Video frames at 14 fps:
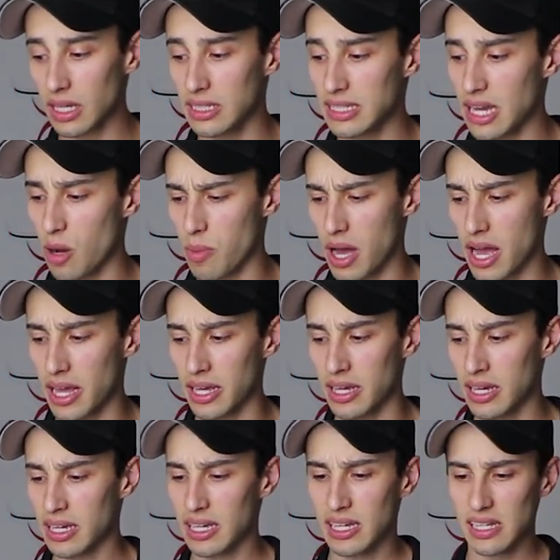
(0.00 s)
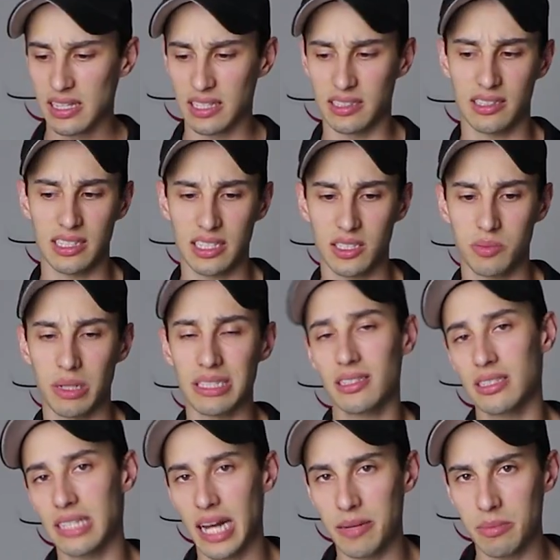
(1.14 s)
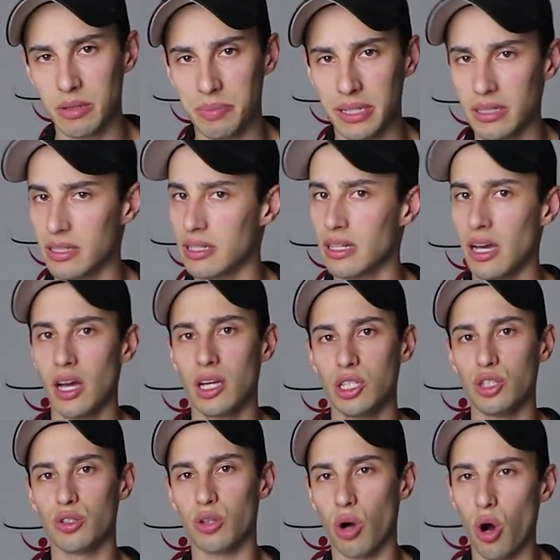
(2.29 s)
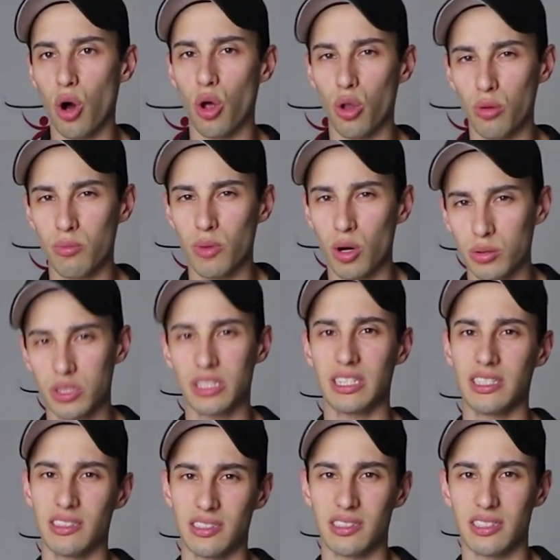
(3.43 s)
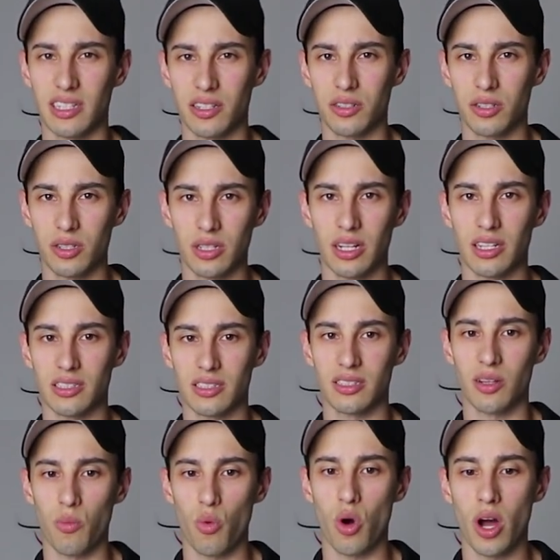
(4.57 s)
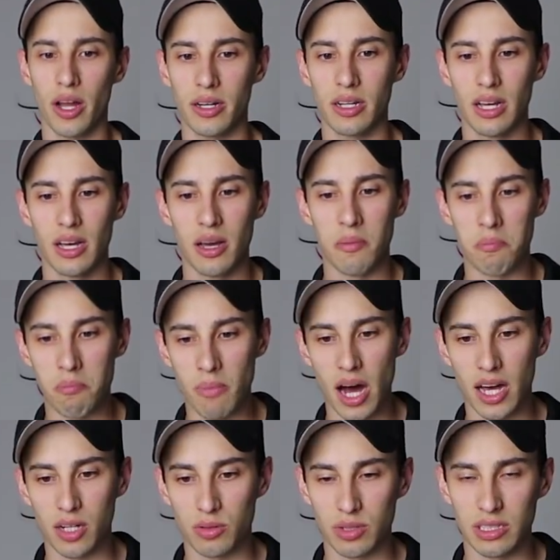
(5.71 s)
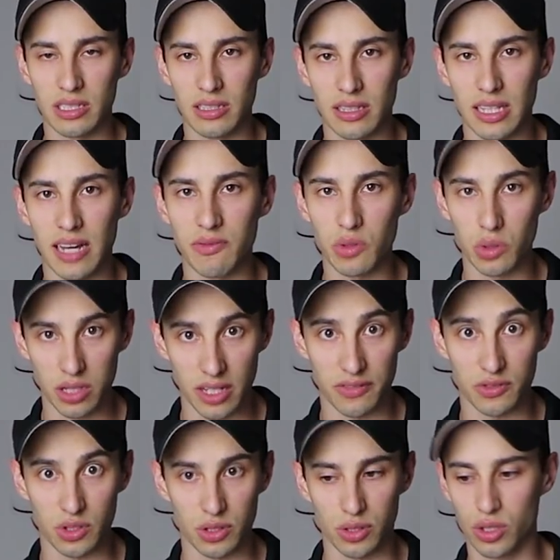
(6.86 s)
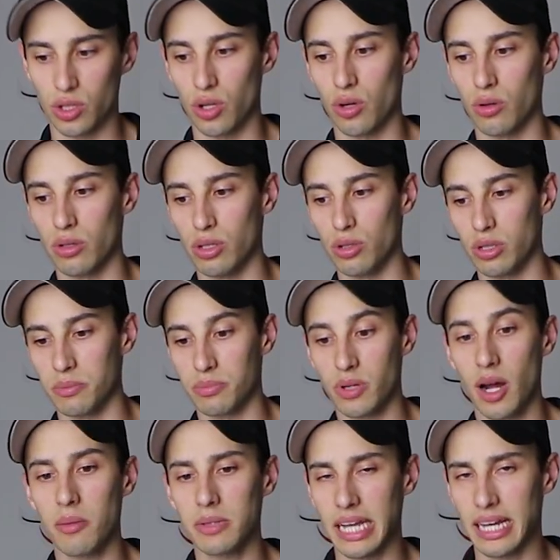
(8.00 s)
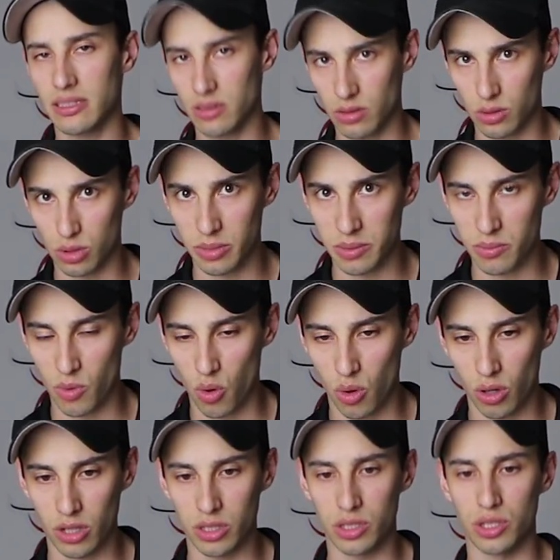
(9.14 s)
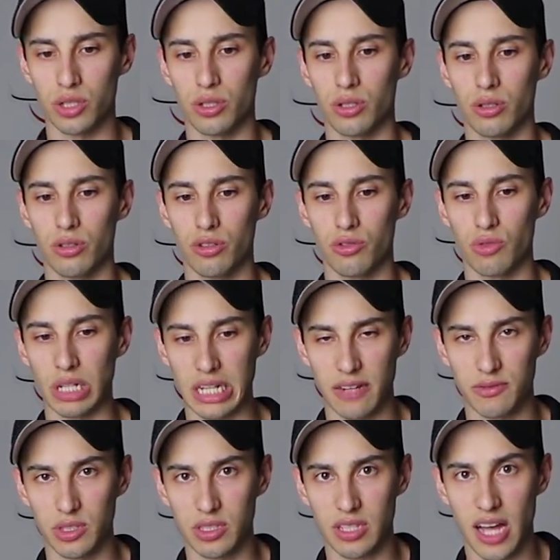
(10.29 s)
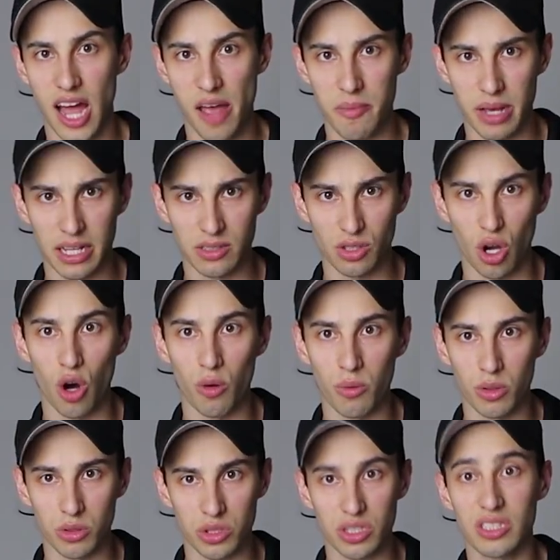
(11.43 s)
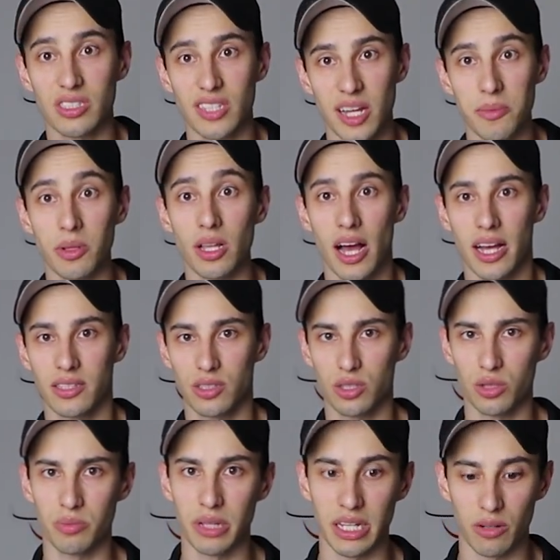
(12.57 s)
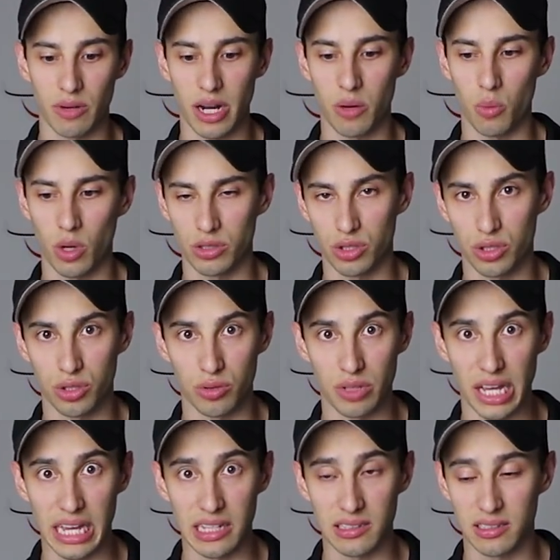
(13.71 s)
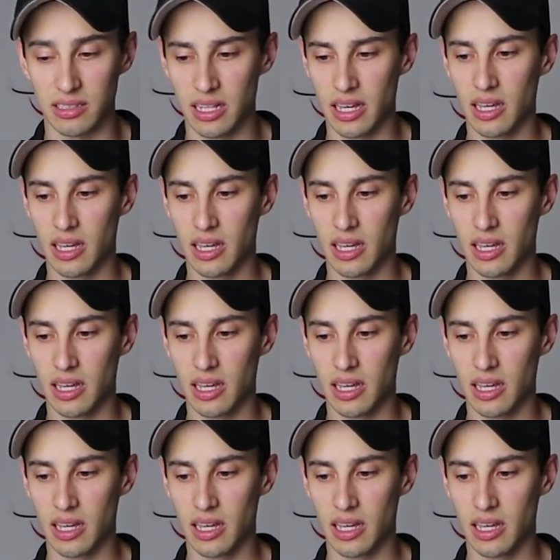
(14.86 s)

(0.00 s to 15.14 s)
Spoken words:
Now, by the 6 month to 9 month period, you're almost considered a somewhat moderate level lifter. So you can probably handle a little bit more. Your recovery time has almost stabilized to being around 1 to 2 days